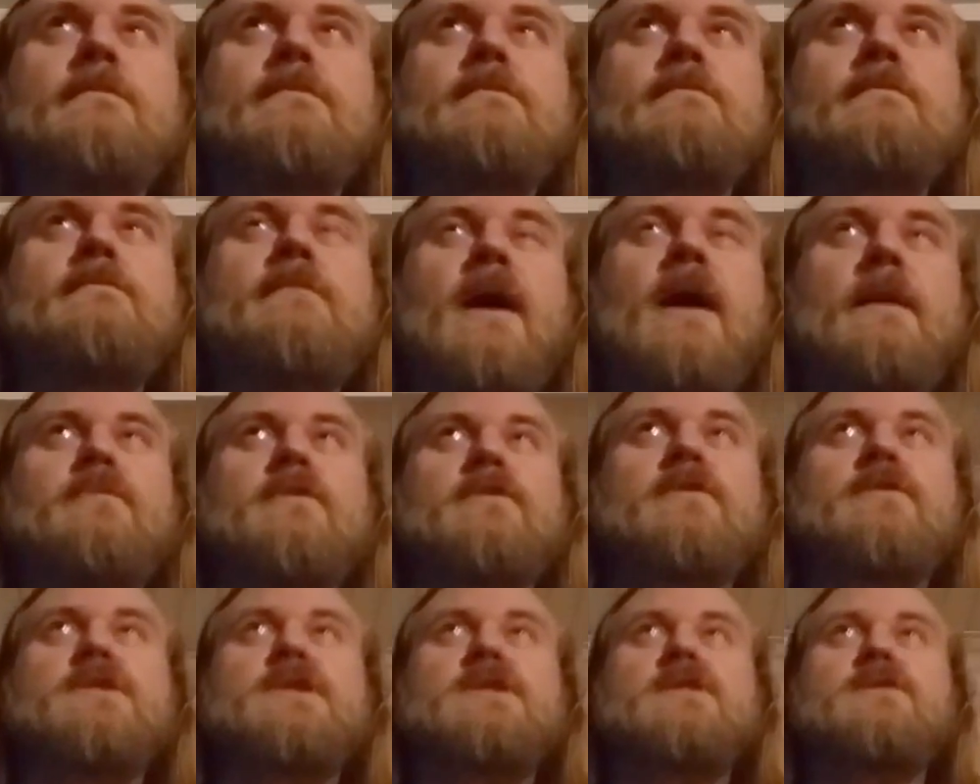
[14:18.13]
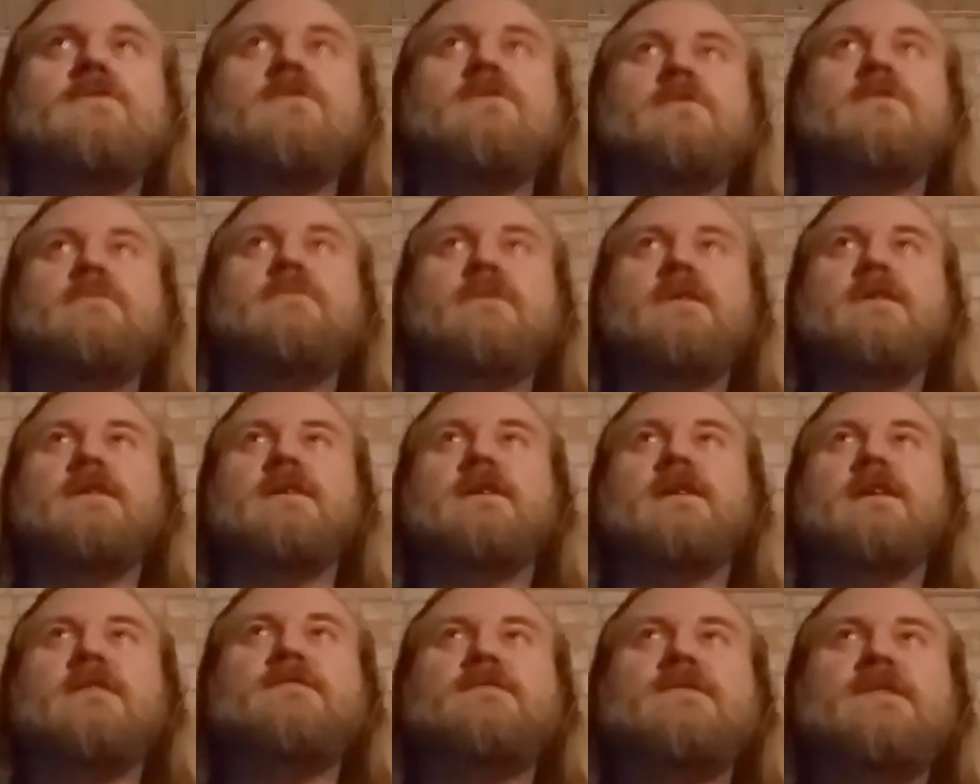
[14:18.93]
my personal
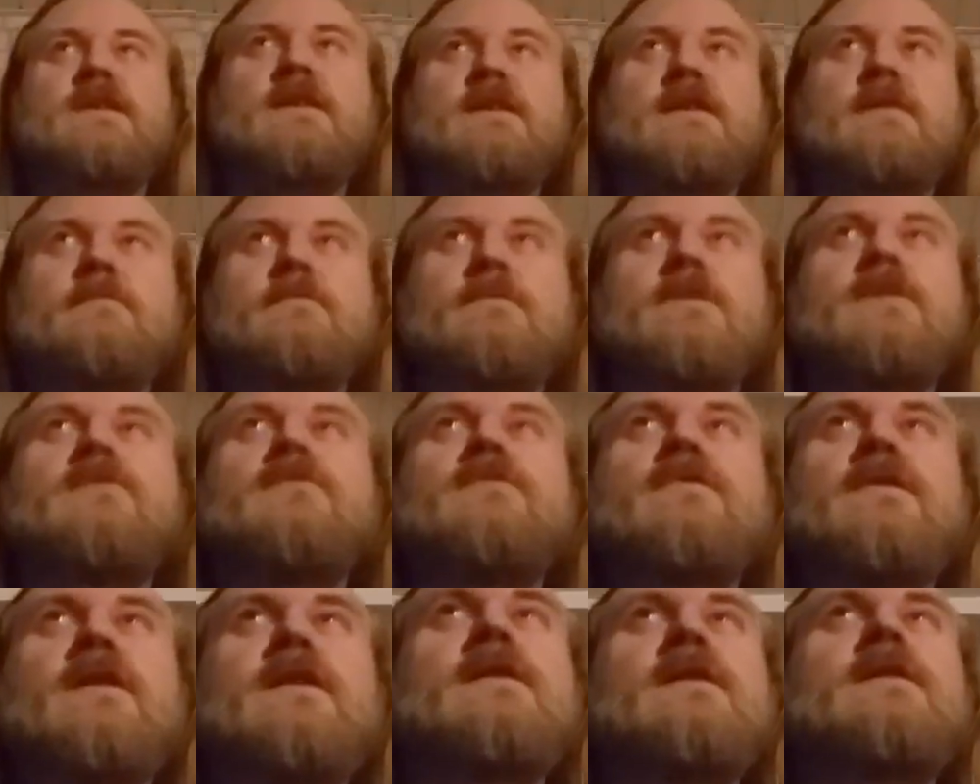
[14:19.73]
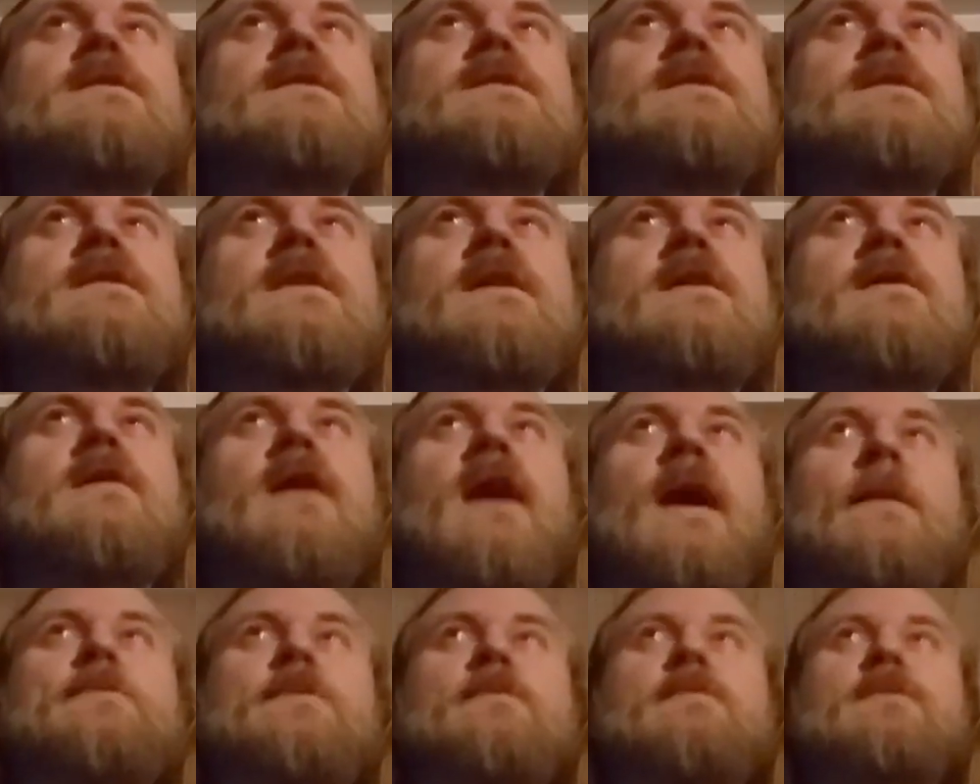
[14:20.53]
opinion, I've seen him do things that are
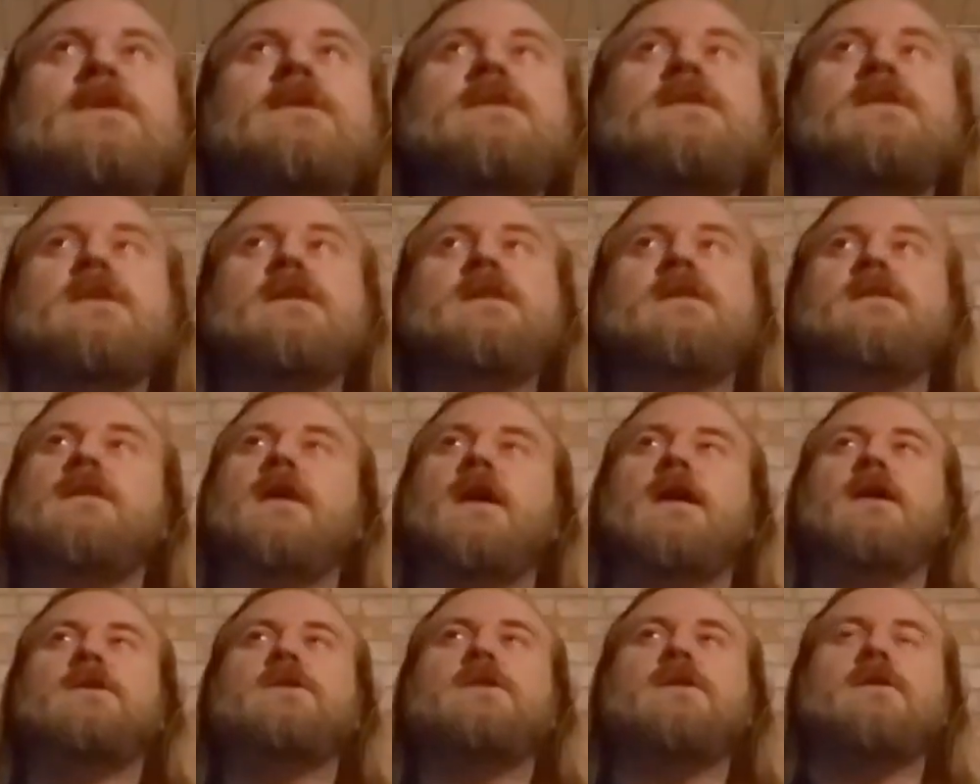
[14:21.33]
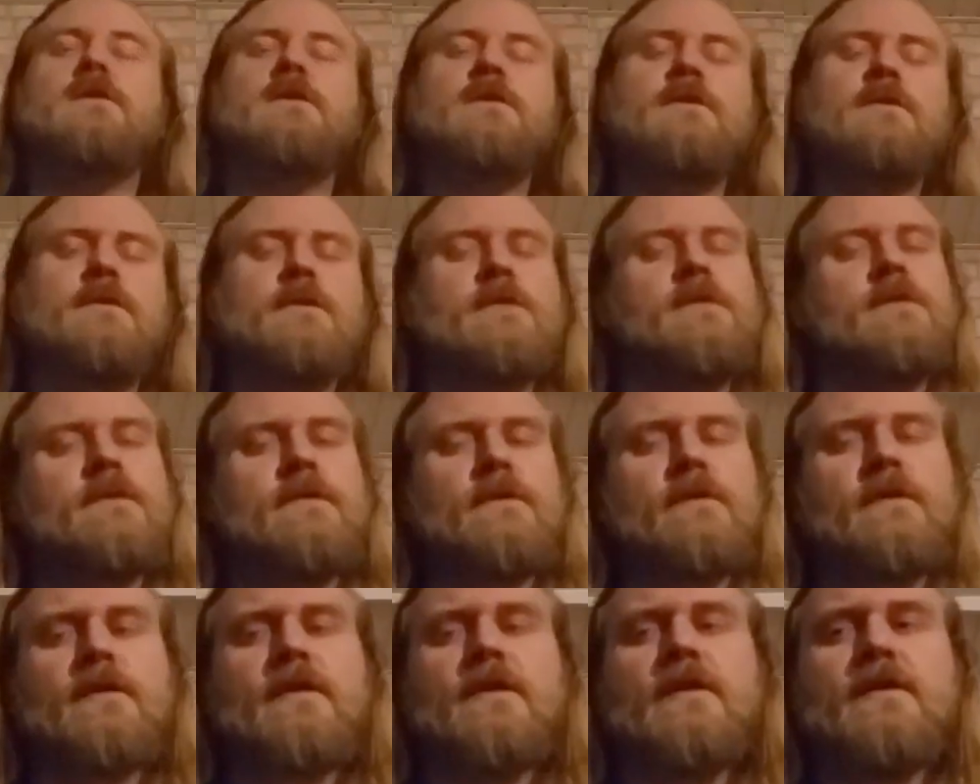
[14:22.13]
optimistic in nature.
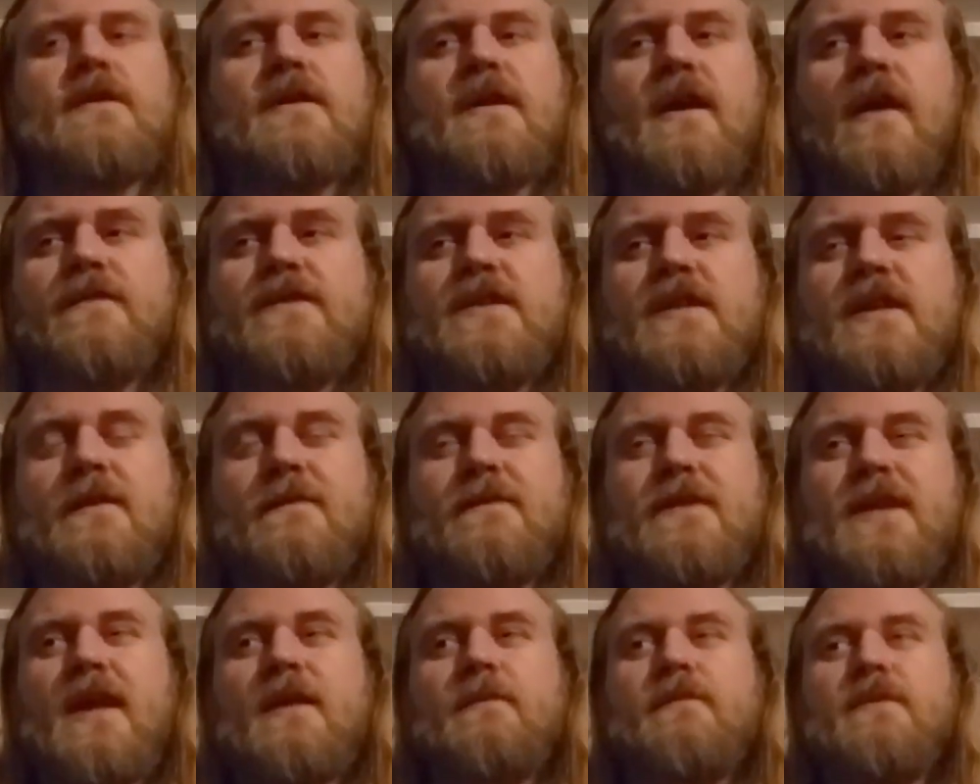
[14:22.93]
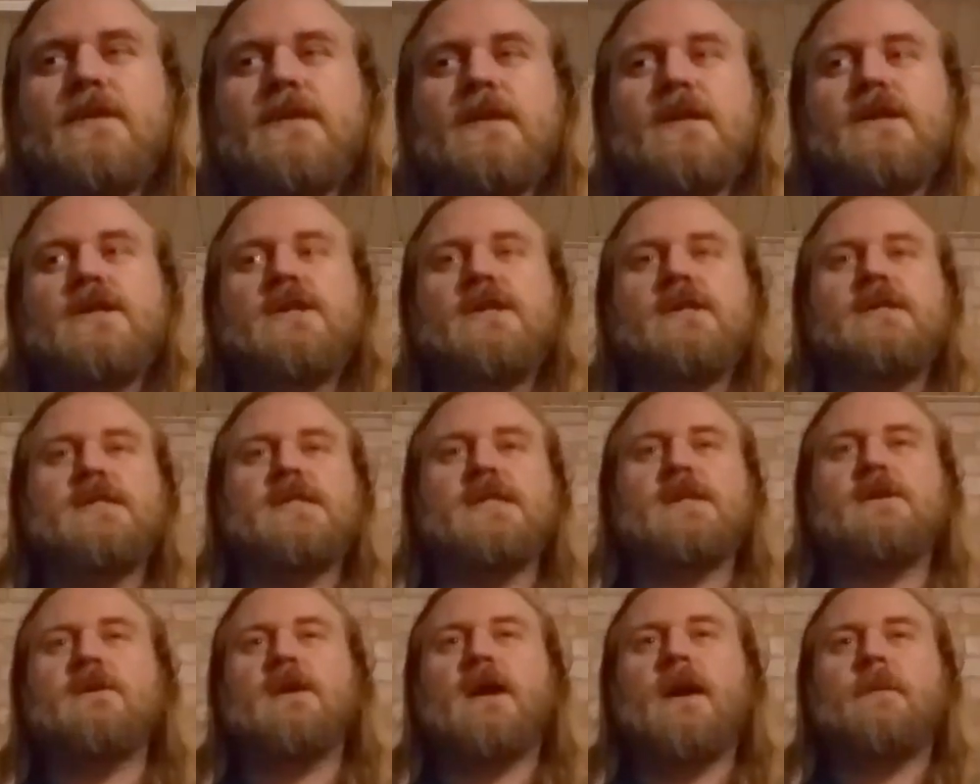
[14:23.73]
I've seen him take positions
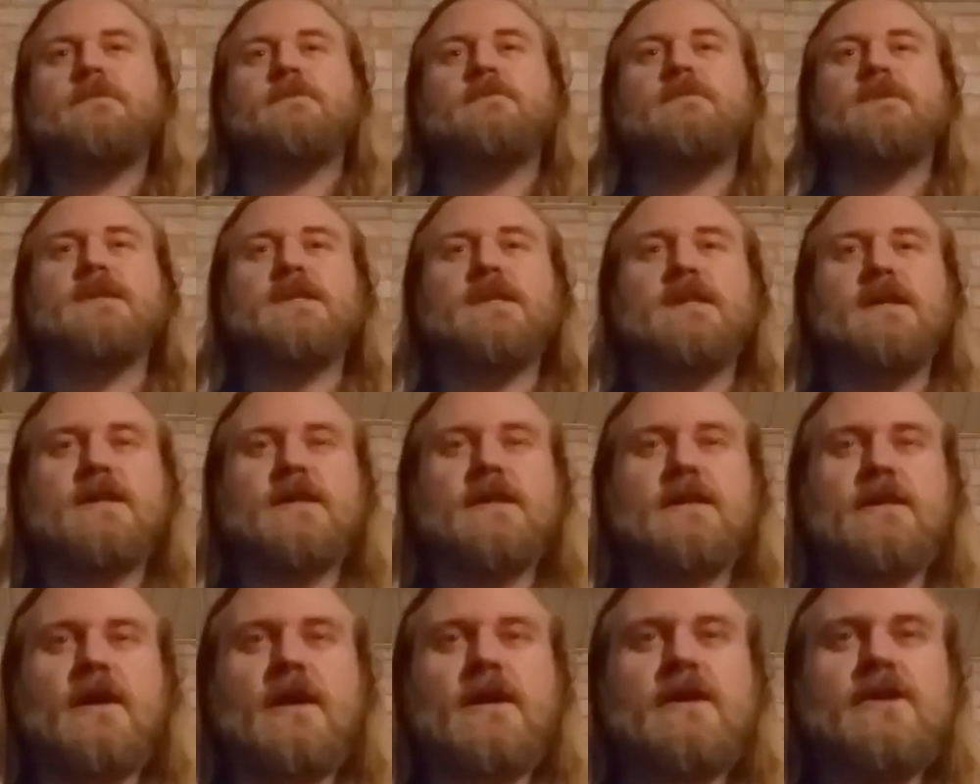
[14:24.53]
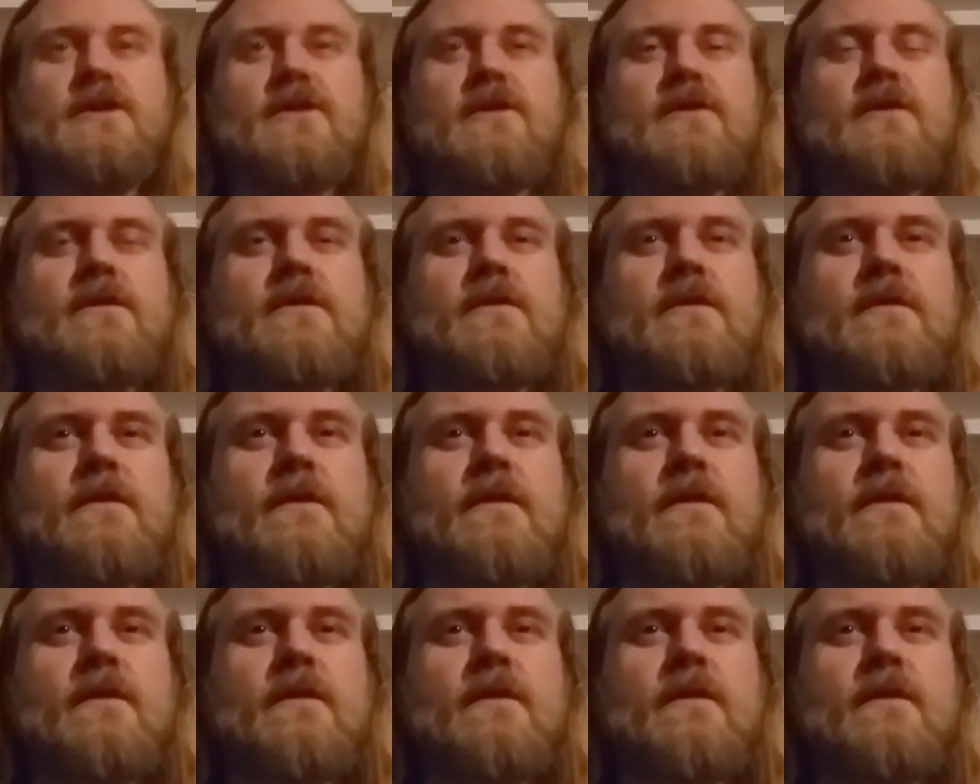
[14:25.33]
that are optimistic in nature.